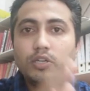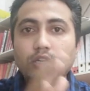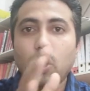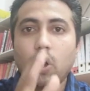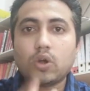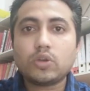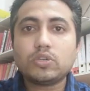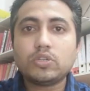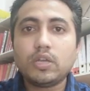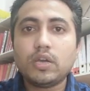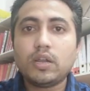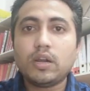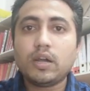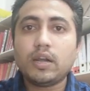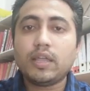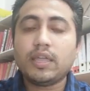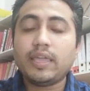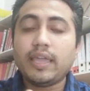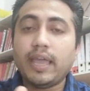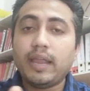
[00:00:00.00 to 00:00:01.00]

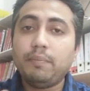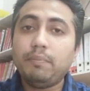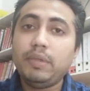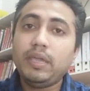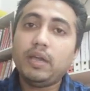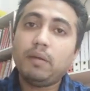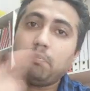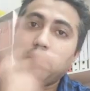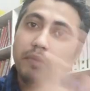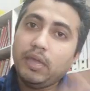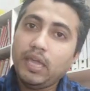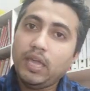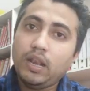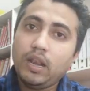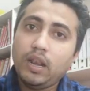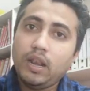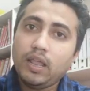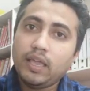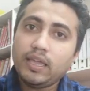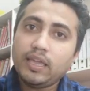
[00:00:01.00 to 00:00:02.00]
doctor can be a
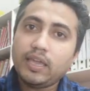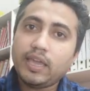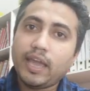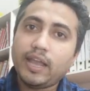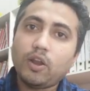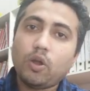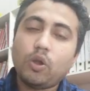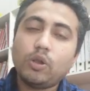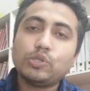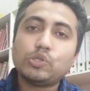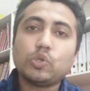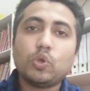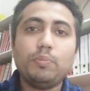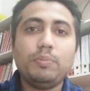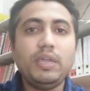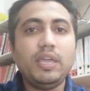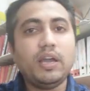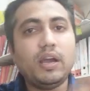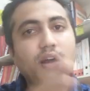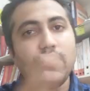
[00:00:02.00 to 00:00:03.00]
male can also
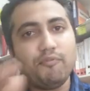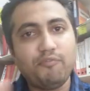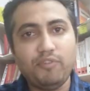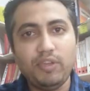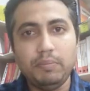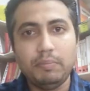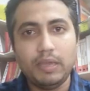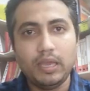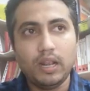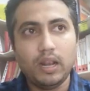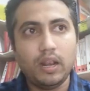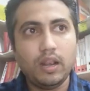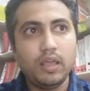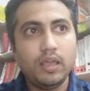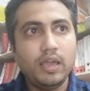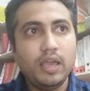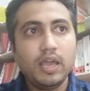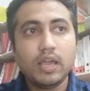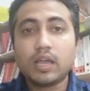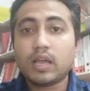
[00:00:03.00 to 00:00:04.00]
be a female
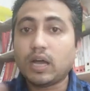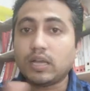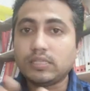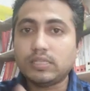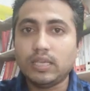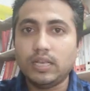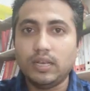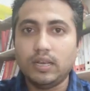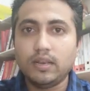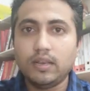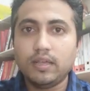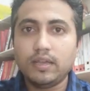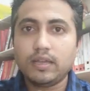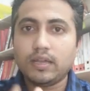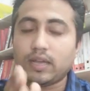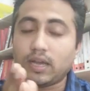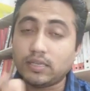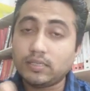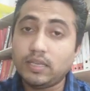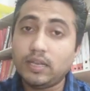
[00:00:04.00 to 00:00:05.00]
cousin
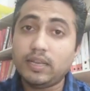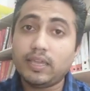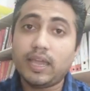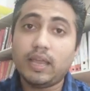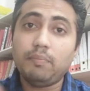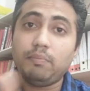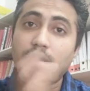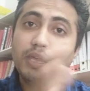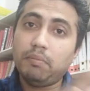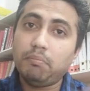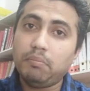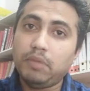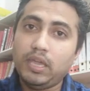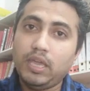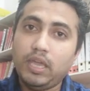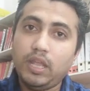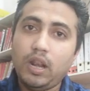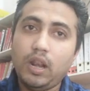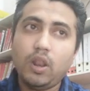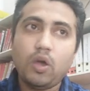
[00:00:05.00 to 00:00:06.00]
cousin can be a
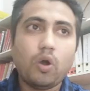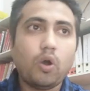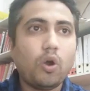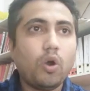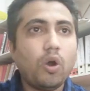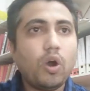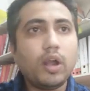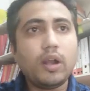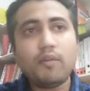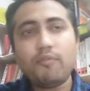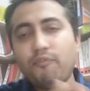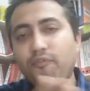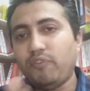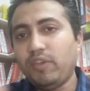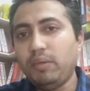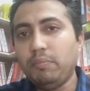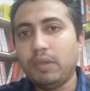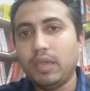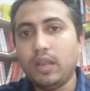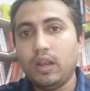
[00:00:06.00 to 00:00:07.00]
male or
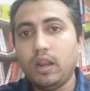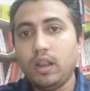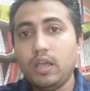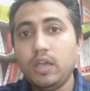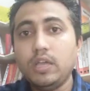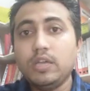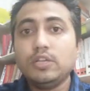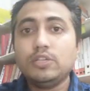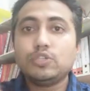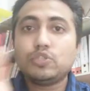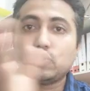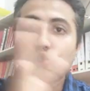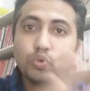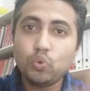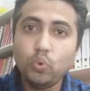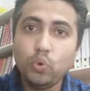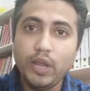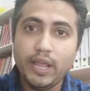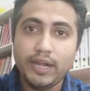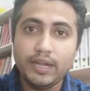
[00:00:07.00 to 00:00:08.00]
female
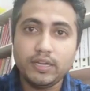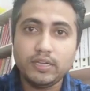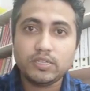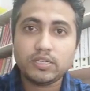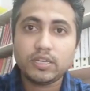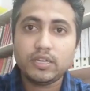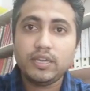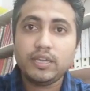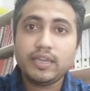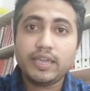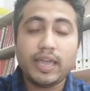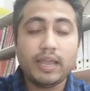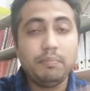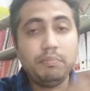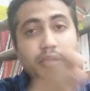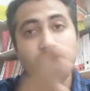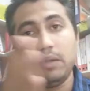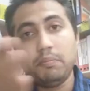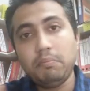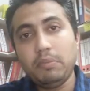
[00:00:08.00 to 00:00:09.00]
student
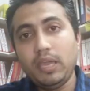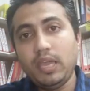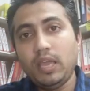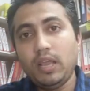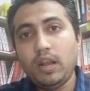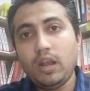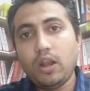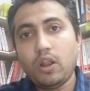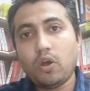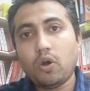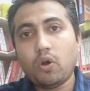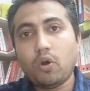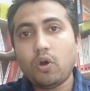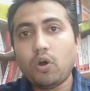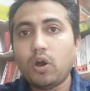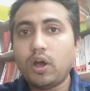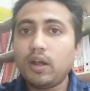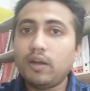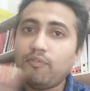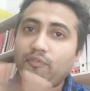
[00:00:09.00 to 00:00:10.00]
can be a male
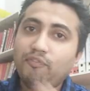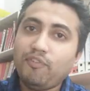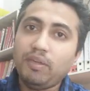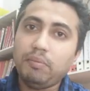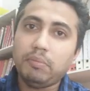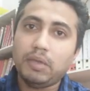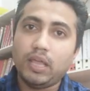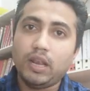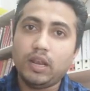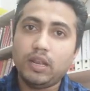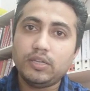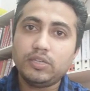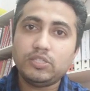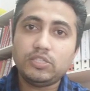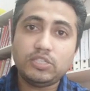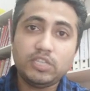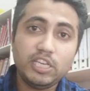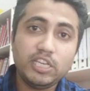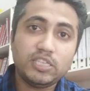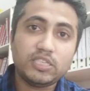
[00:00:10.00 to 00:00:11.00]
or female
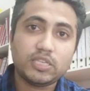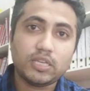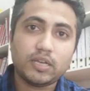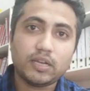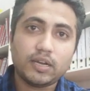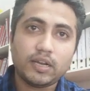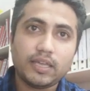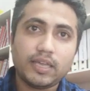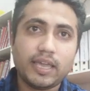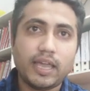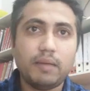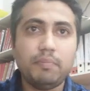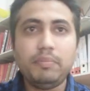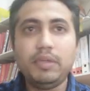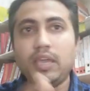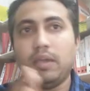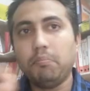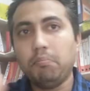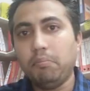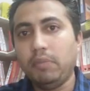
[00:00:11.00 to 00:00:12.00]
teacher can
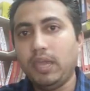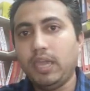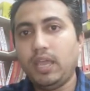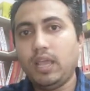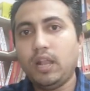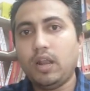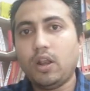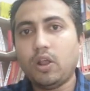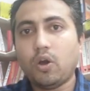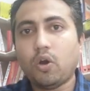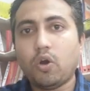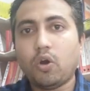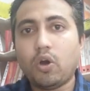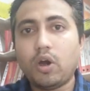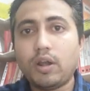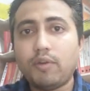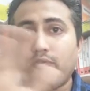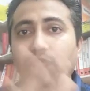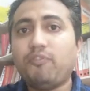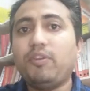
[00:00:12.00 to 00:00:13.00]
be a male
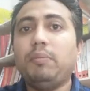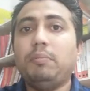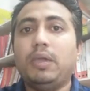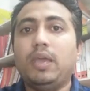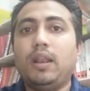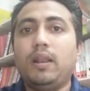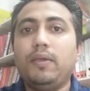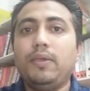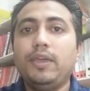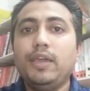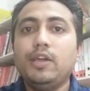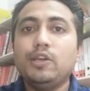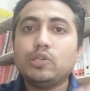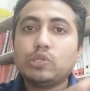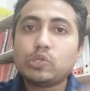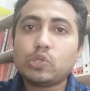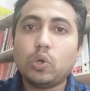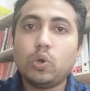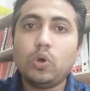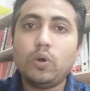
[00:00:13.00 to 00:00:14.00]
or female
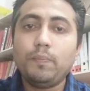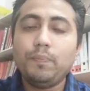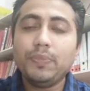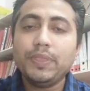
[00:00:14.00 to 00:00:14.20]
so